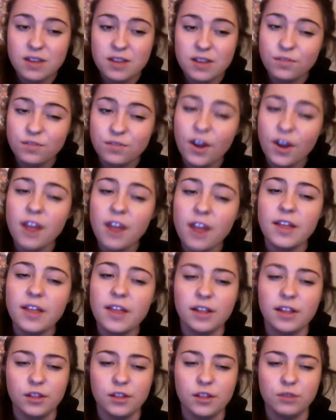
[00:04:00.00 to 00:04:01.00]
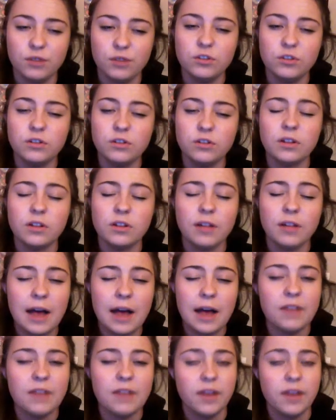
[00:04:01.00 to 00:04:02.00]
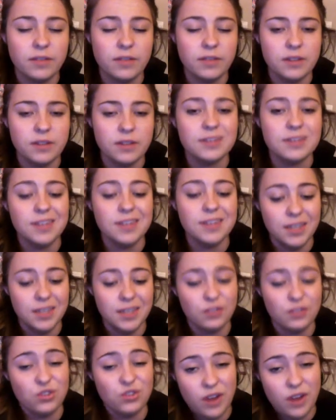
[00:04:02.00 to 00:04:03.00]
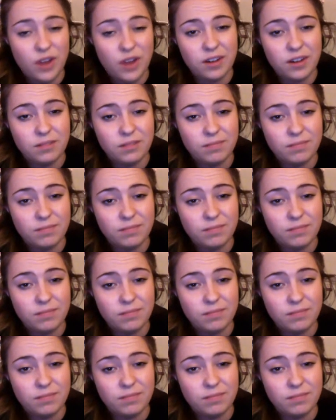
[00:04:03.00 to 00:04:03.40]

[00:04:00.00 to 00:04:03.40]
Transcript: is very unlikely, though, due to the lack of evidence in the strata.